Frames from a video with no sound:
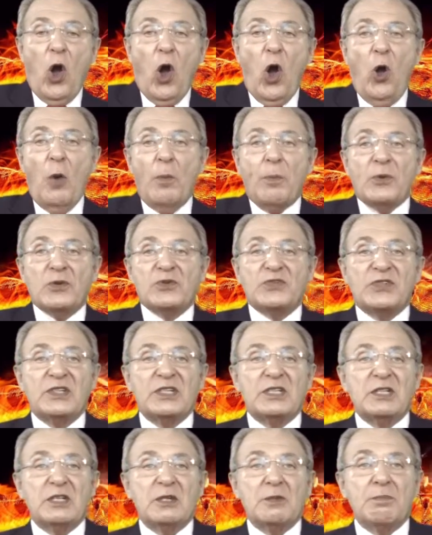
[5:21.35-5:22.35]

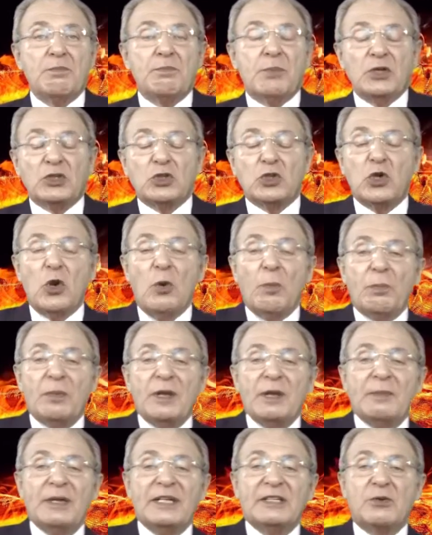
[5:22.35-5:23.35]
opposite but
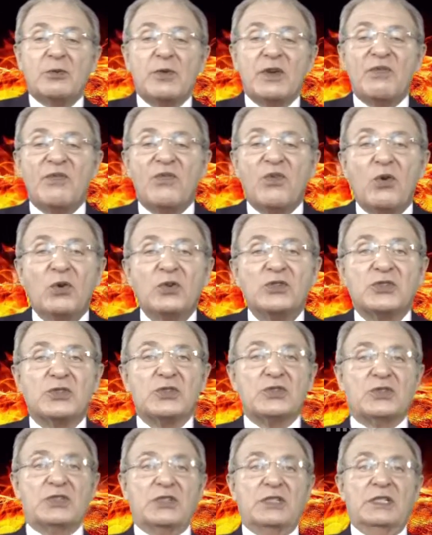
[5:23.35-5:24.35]
complementary
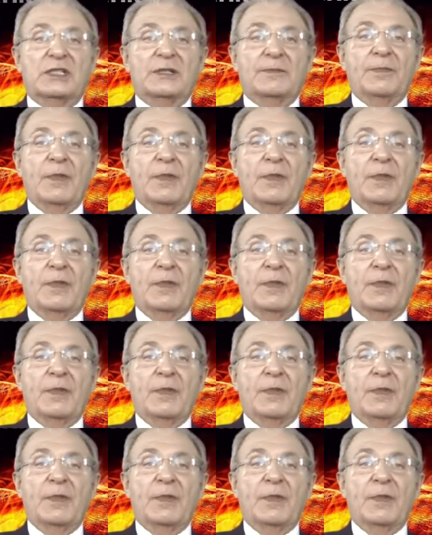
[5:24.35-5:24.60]
forces.